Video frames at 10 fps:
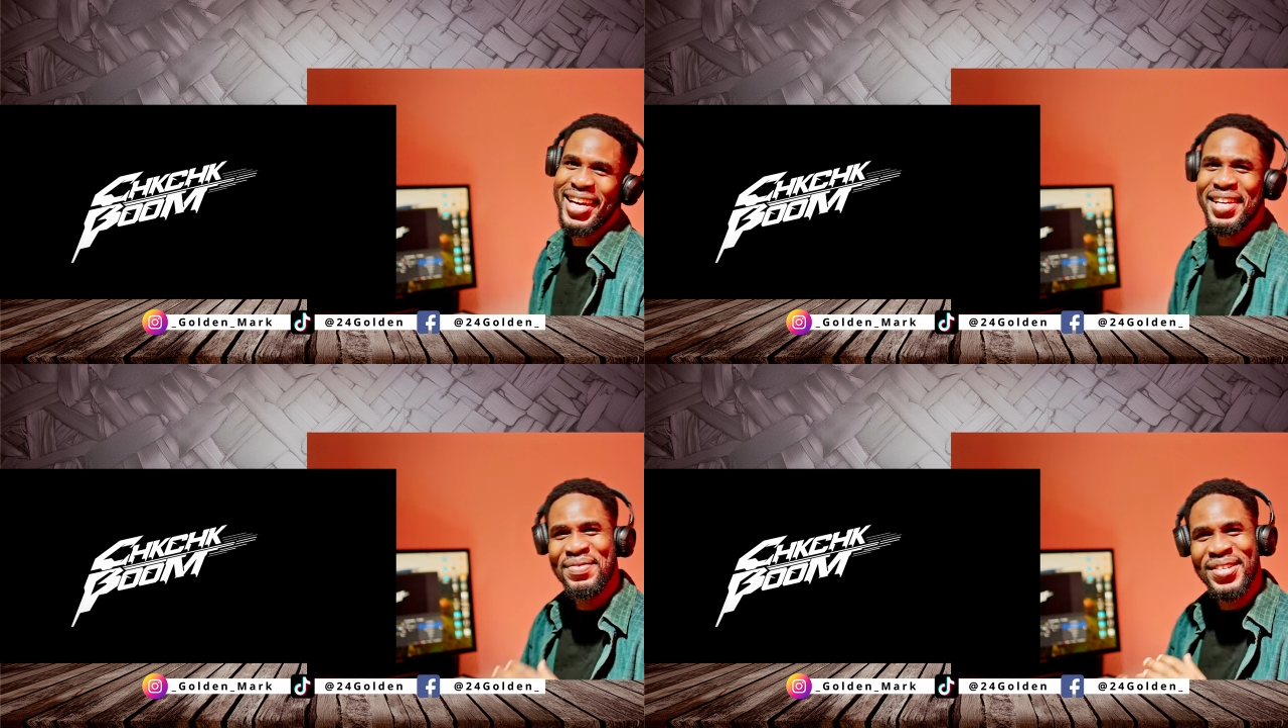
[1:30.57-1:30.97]

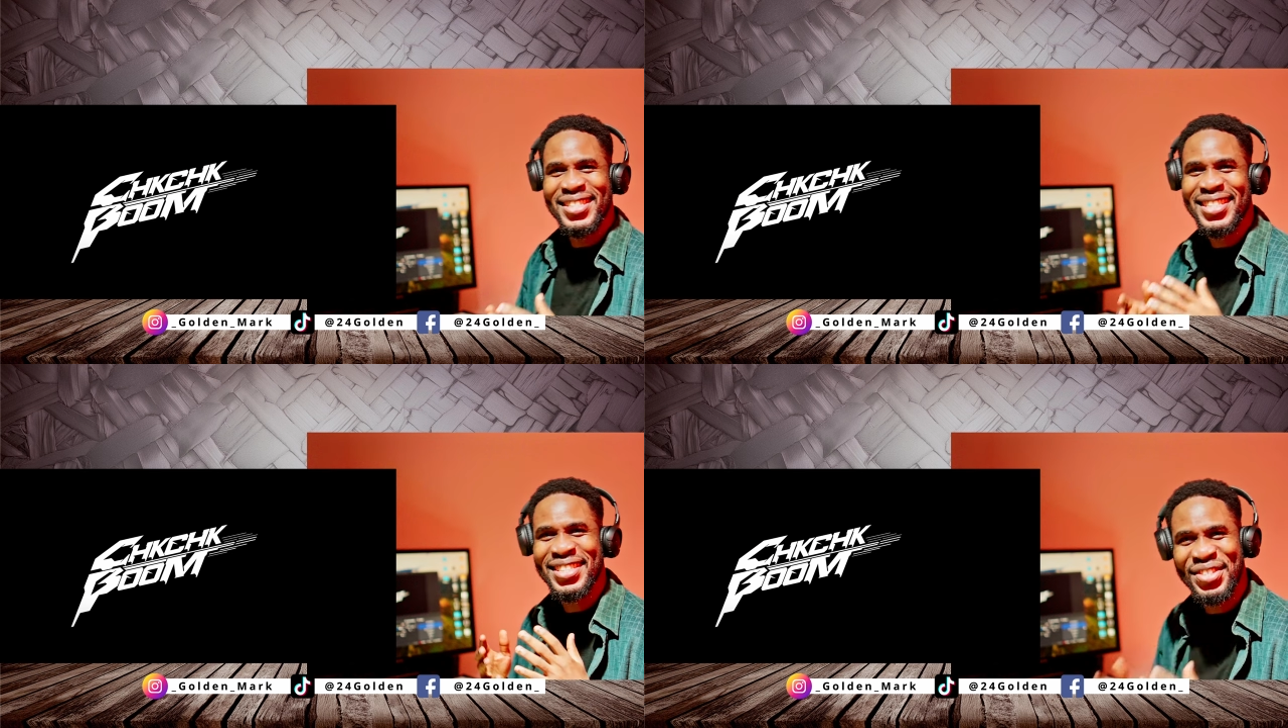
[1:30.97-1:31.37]
It
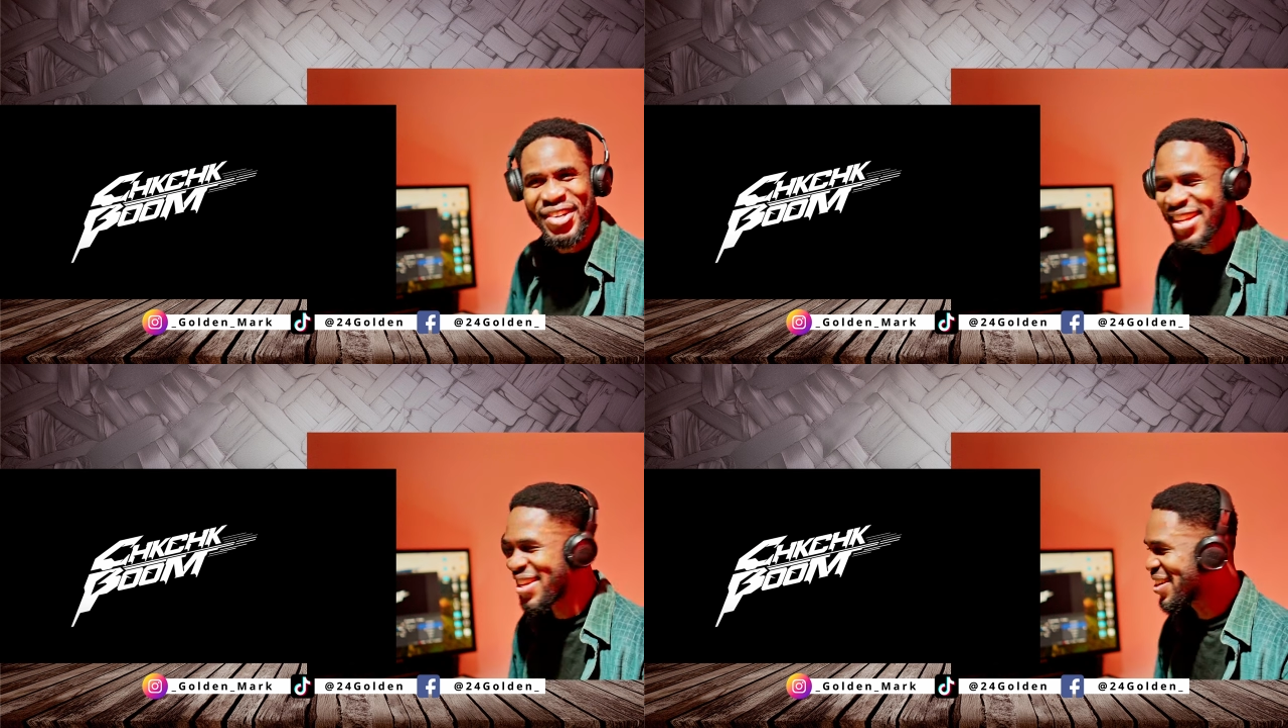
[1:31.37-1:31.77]
was a
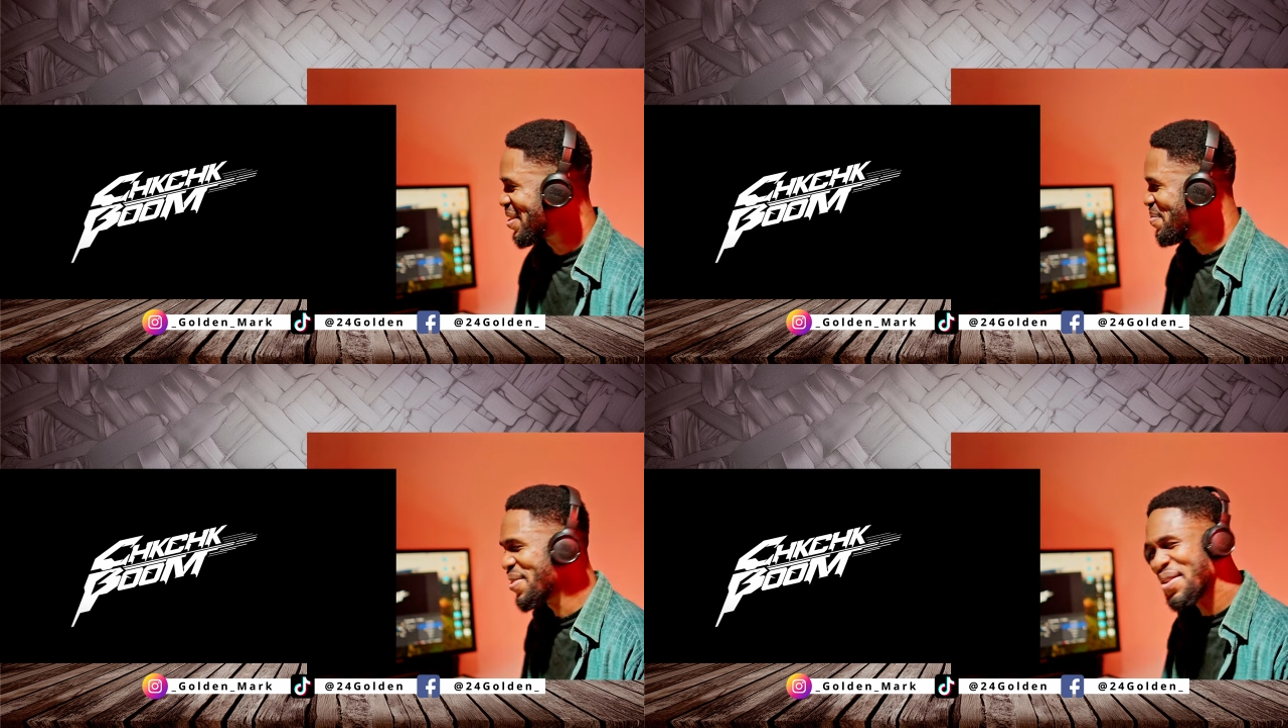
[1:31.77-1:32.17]

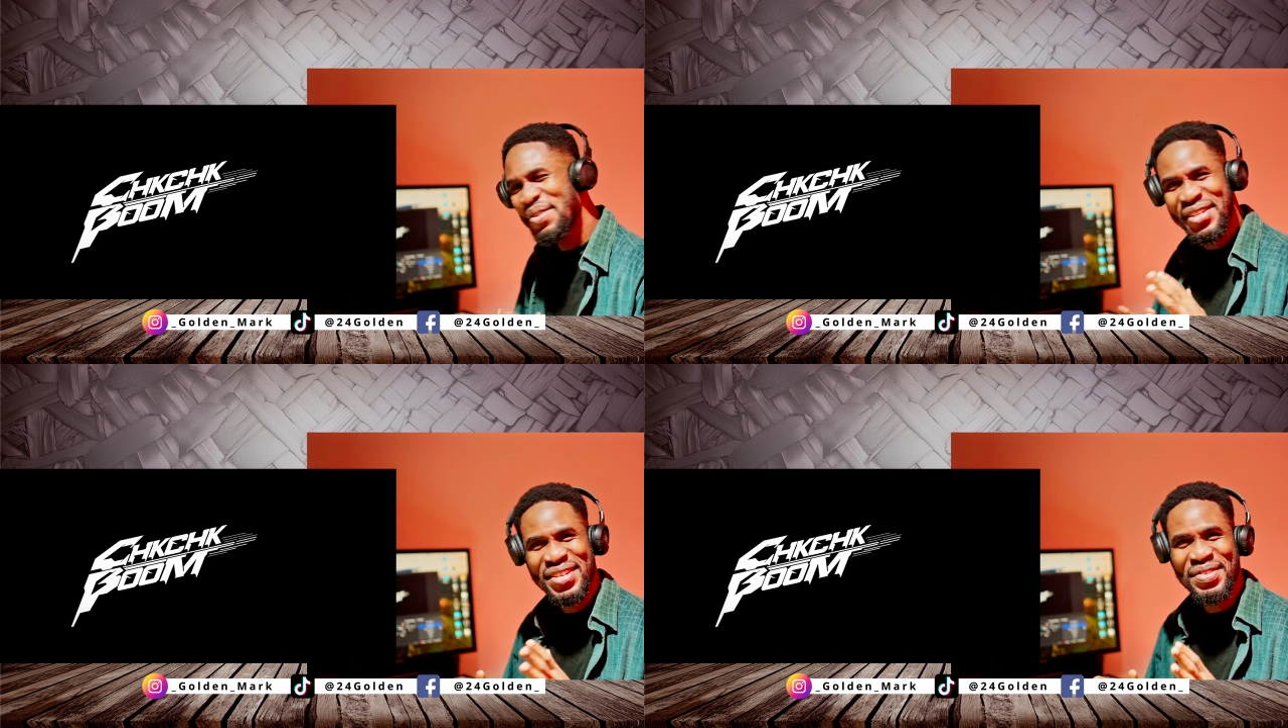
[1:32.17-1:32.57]
thriller,
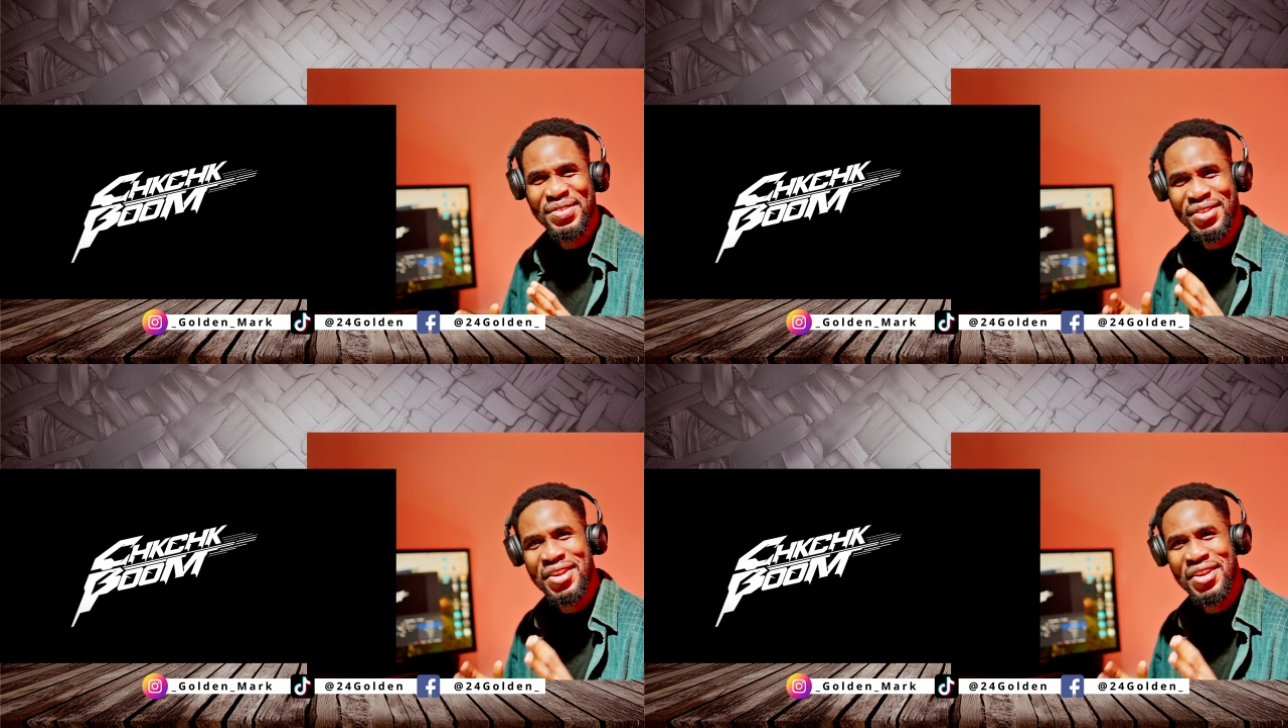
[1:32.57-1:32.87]
but you know,